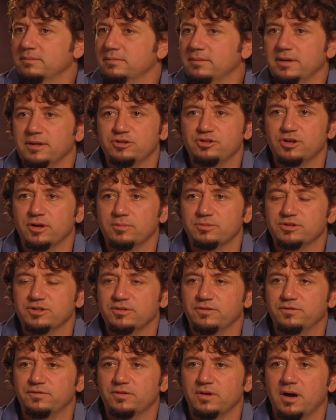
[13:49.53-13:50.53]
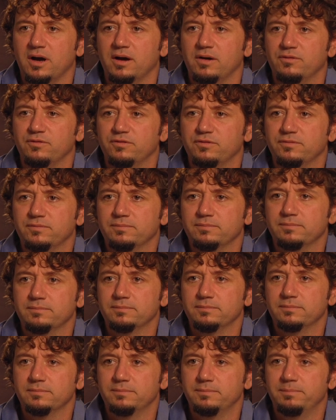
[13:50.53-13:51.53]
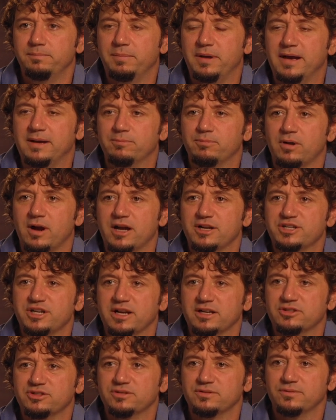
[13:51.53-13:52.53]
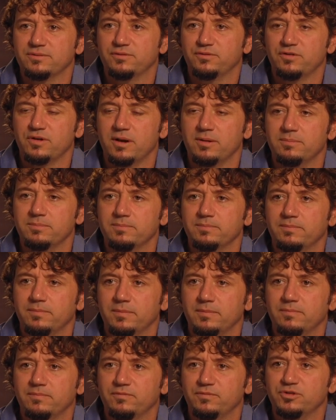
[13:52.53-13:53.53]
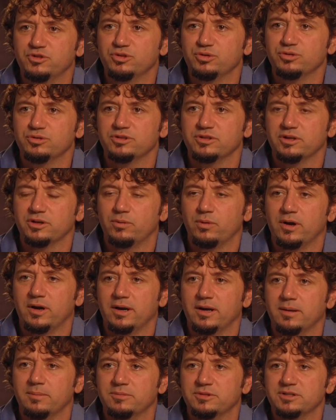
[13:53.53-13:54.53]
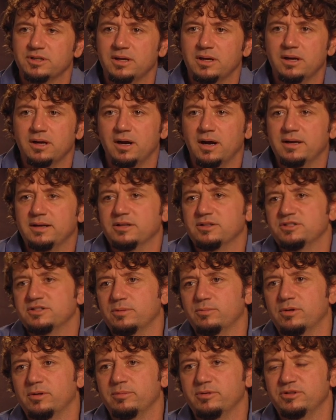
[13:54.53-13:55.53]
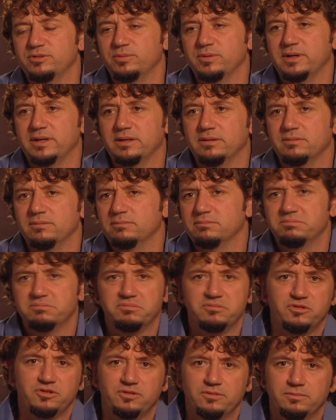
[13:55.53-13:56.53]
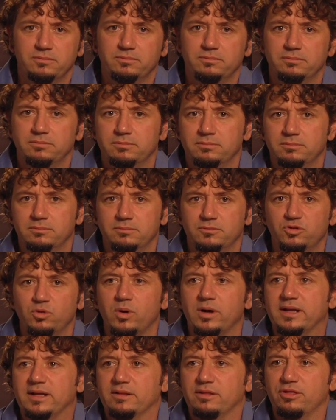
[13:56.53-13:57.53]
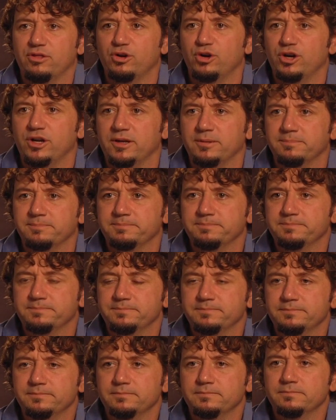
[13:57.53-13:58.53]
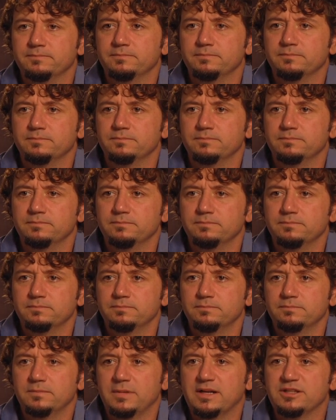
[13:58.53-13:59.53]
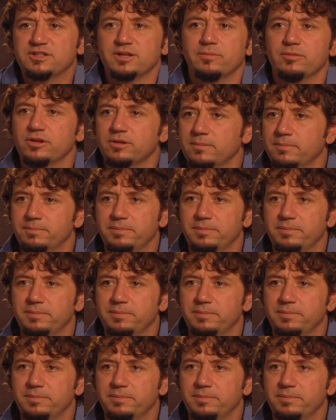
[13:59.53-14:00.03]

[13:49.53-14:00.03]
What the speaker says: in terms of paid projects from zoos and aquariums, I did somewhere between 20 and 30. Great. Some of them